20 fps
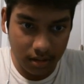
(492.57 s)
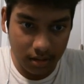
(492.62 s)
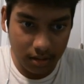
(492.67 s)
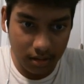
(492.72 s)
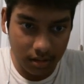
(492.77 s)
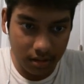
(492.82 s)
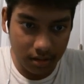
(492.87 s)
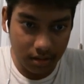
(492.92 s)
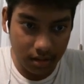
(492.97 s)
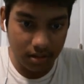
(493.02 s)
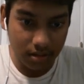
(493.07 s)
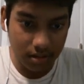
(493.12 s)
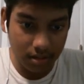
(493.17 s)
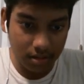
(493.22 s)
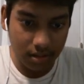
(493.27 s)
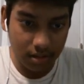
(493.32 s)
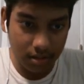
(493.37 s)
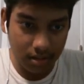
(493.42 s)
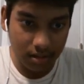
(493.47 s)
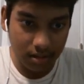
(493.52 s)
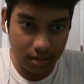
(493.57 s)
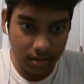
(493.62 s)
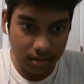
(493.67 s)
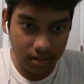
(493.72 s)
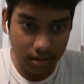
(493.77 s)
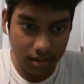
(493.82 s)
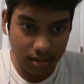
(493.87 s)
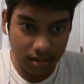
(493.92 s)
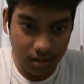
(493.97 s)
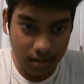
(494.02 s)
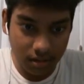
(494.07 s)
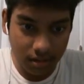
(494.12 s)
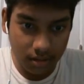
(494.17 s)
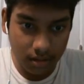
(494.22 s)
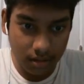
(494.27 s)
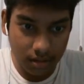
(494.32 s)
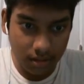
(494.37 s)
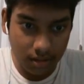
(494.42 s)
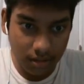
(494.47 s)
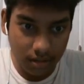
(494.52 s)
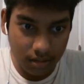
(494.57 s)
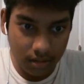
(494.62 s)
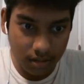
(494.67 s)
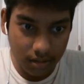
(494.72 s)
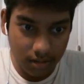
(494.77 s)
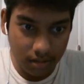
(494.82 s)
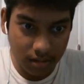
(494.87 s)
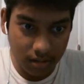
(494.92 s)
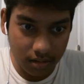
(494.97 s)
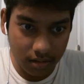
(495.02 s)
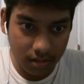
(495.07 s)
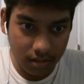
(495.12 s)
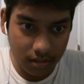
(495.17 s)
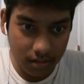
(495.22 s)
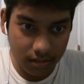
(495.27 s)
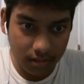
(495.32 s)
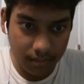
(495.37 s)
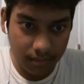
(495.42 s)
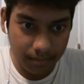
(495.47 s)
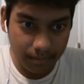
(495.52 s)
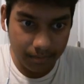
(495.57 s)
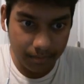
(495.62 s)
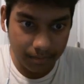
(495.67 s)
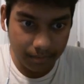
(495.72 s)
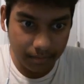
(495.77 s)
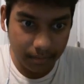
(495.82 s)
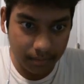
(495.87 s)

(no one is talking)